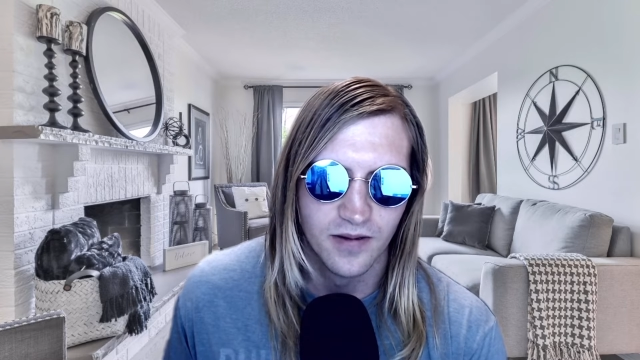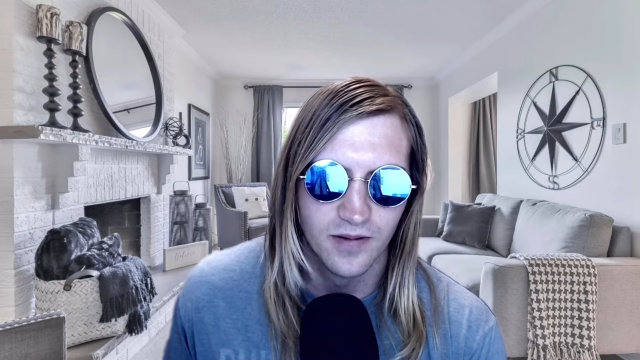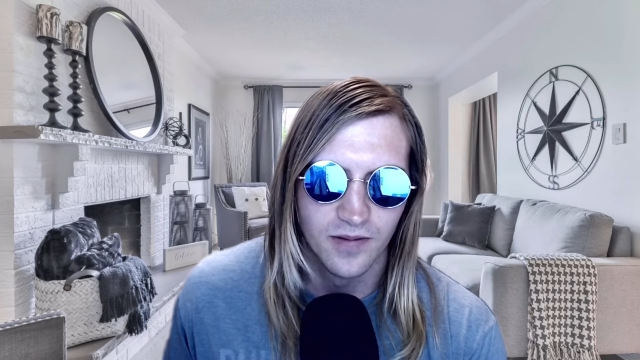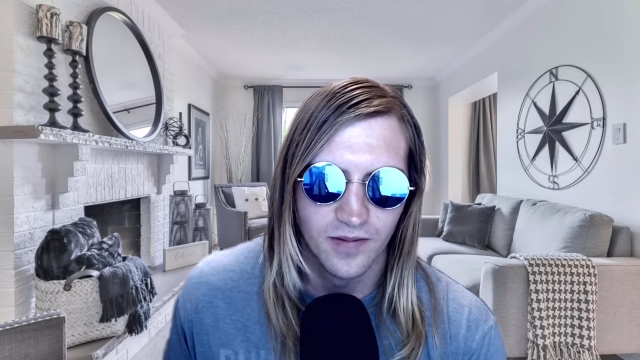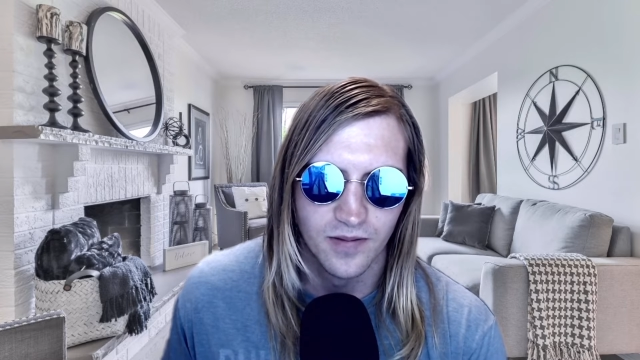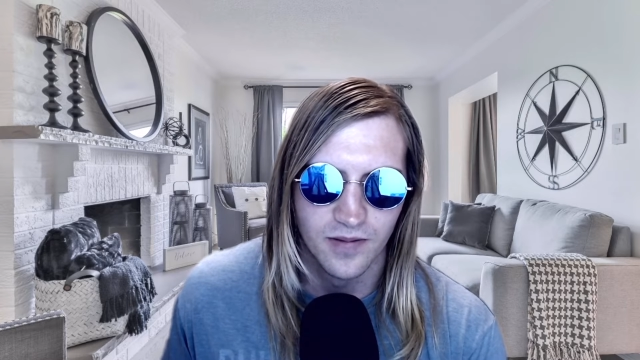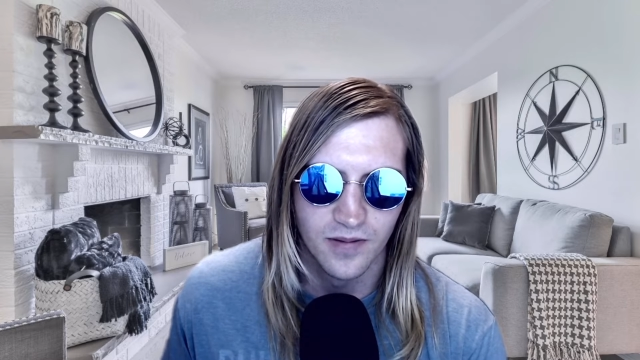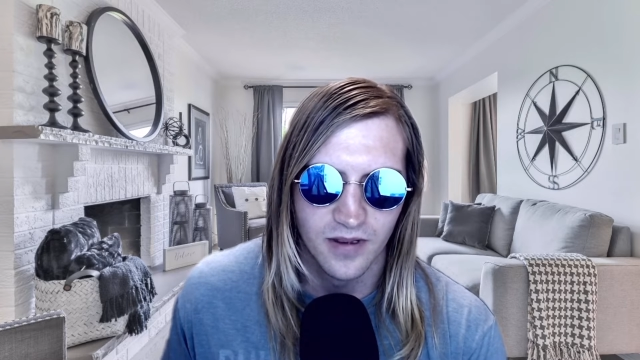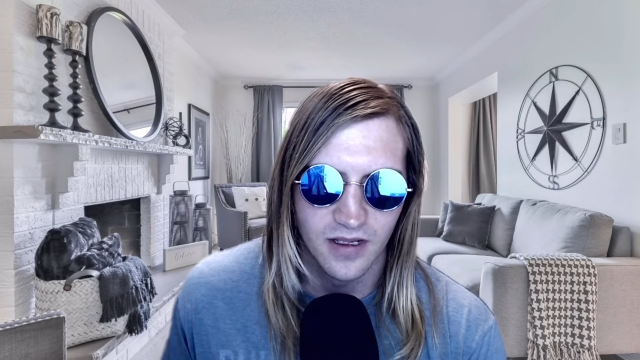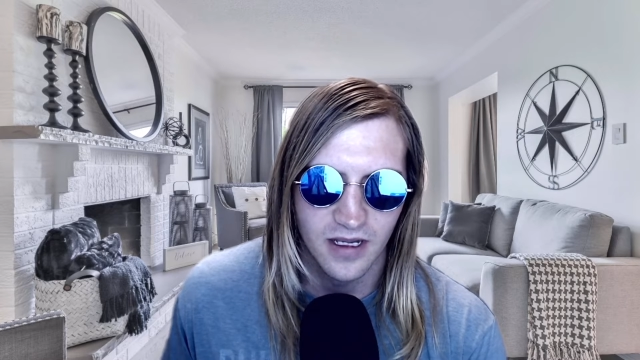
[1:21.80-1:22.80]
Mm-hmm.
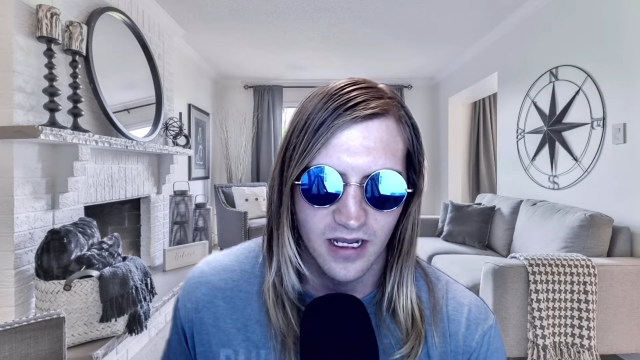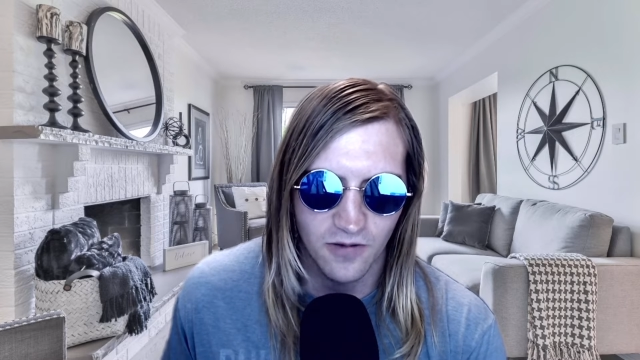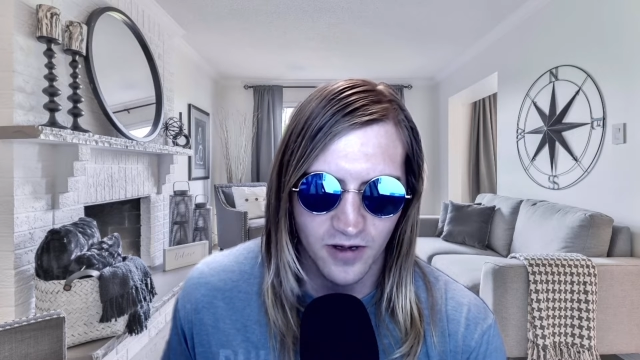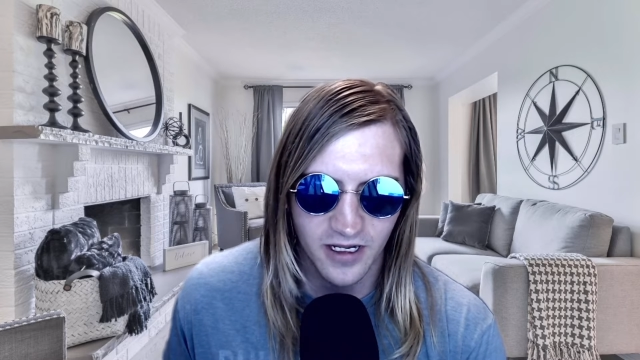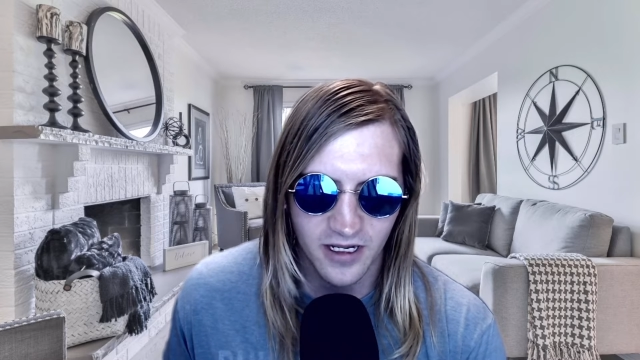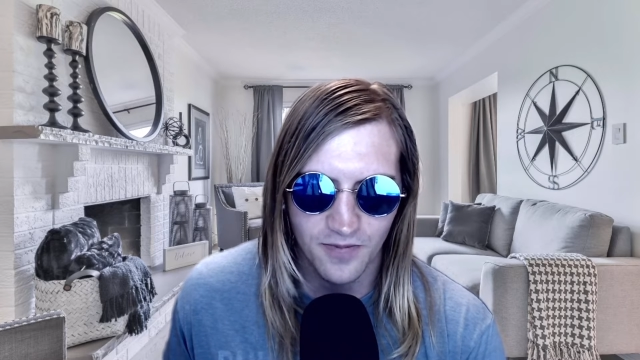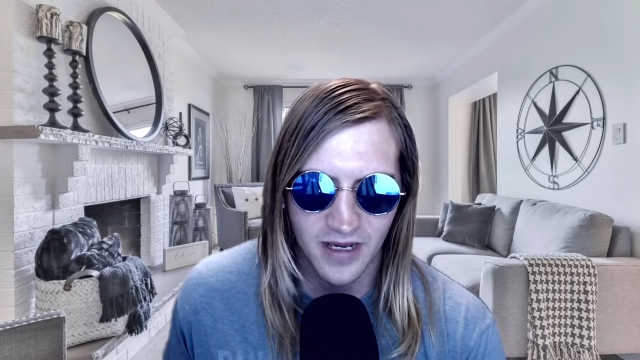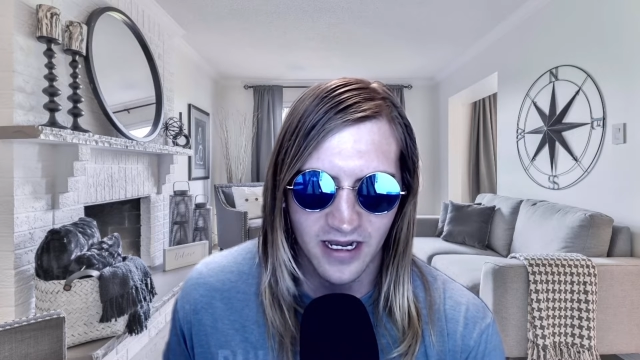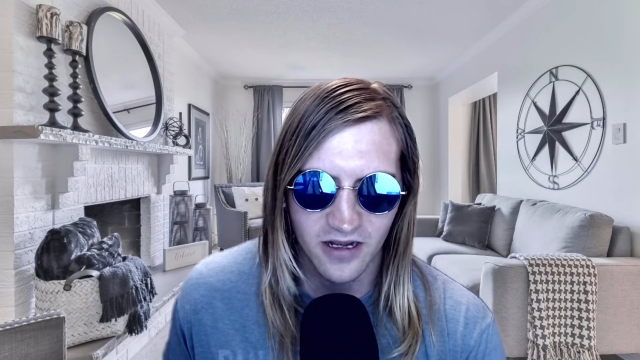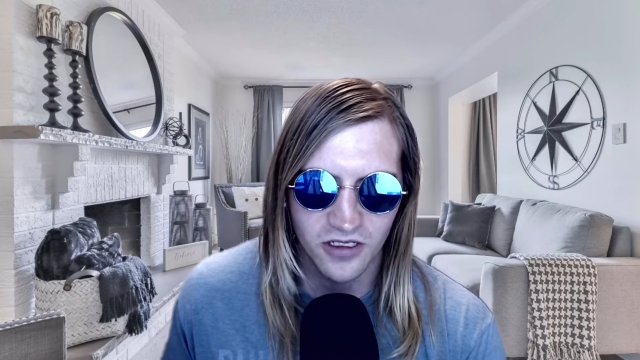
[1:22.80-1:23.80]
And I want to come
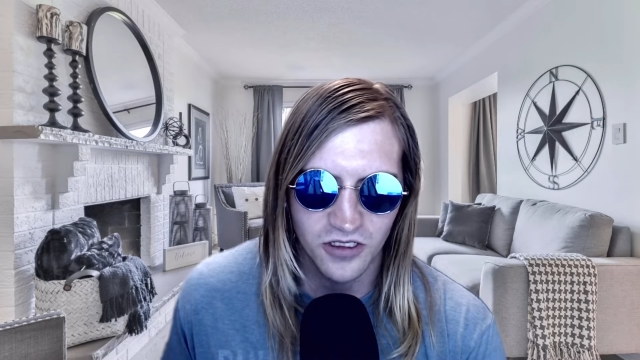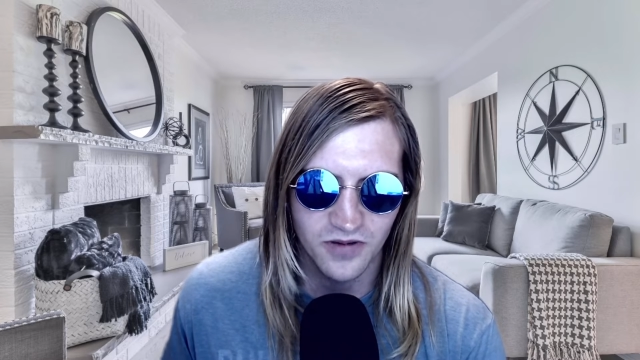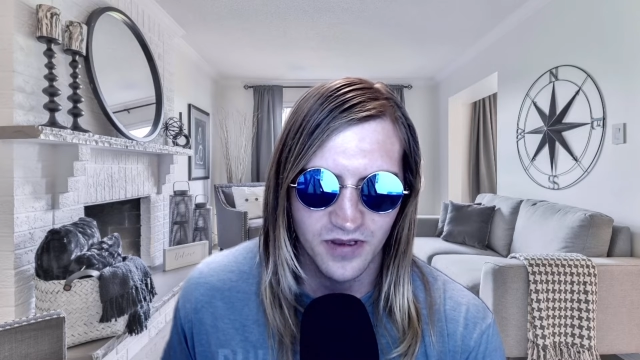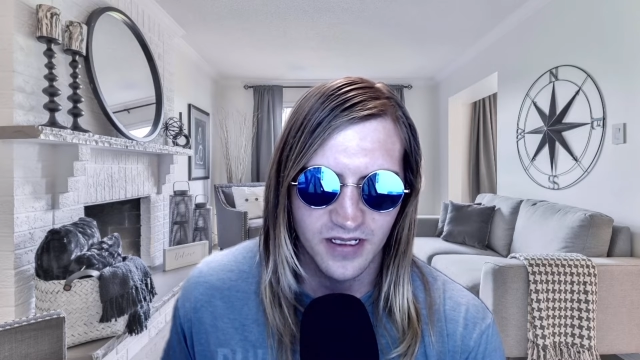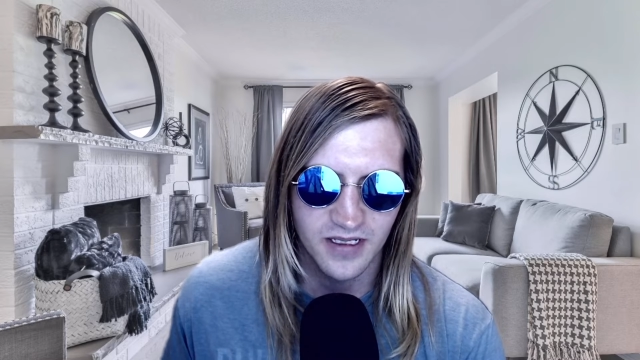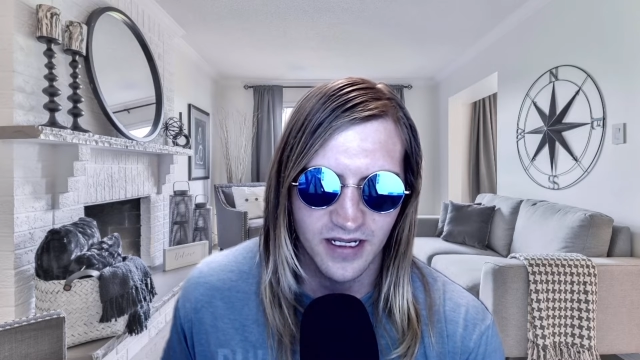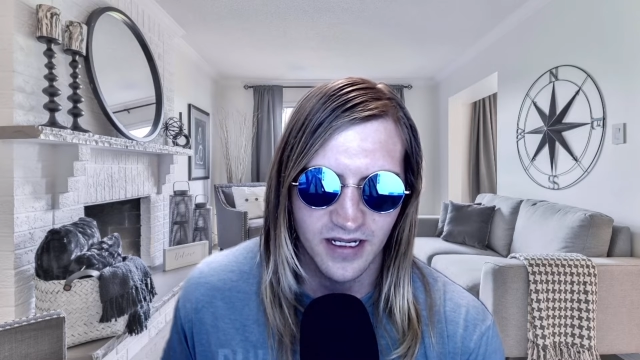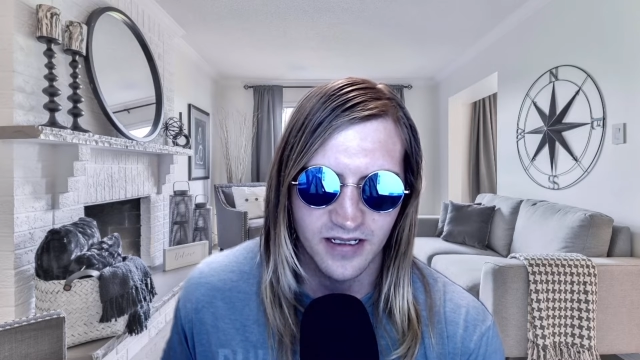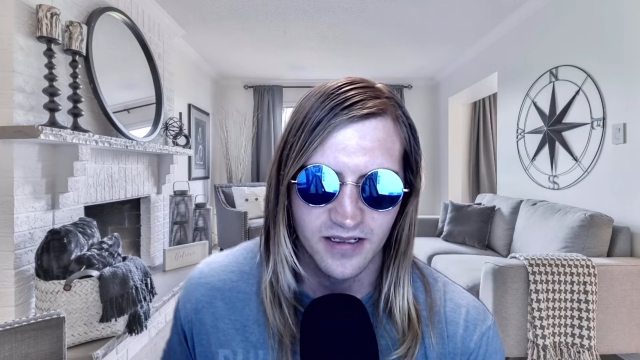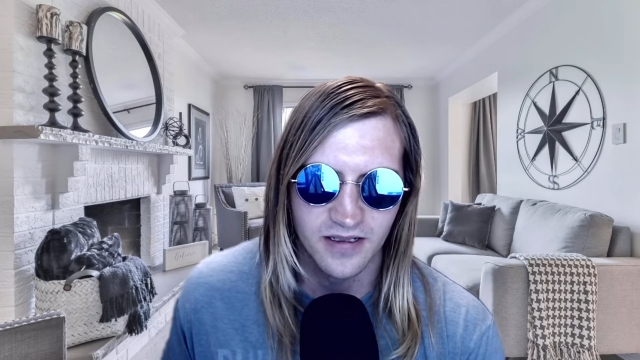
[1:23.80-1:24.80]
back on June the
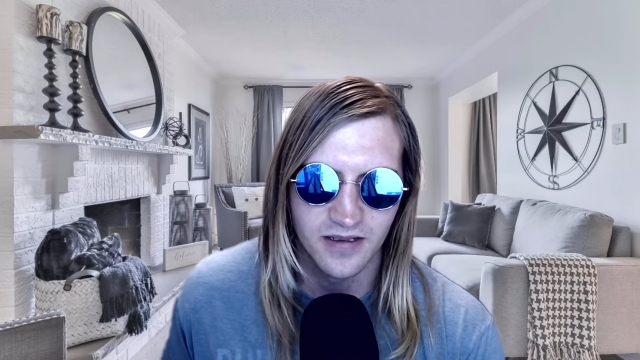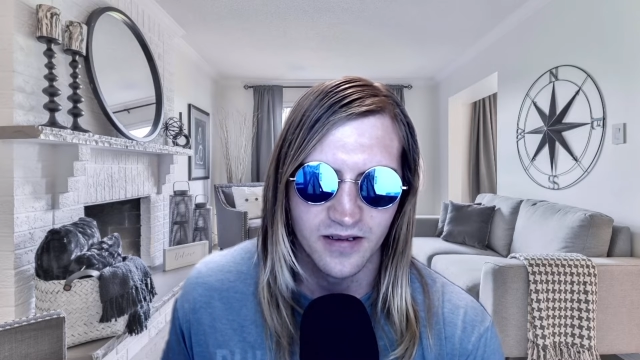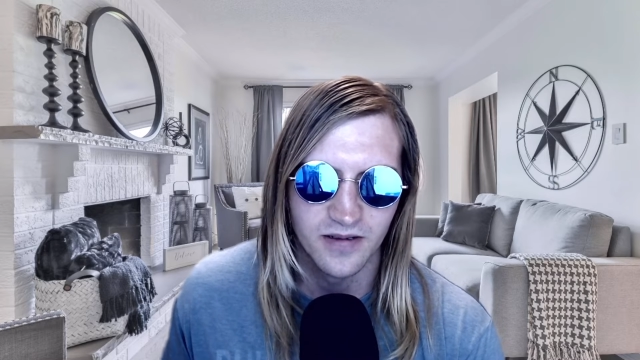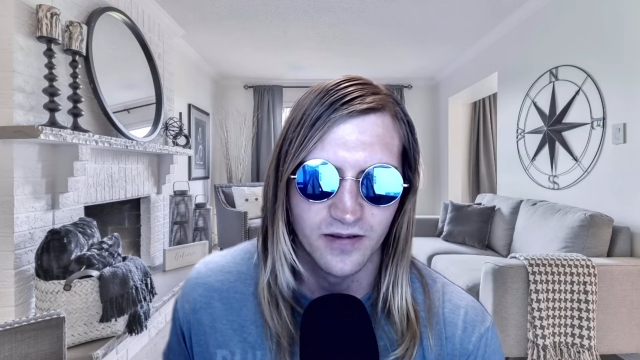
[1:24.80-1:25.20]
6th.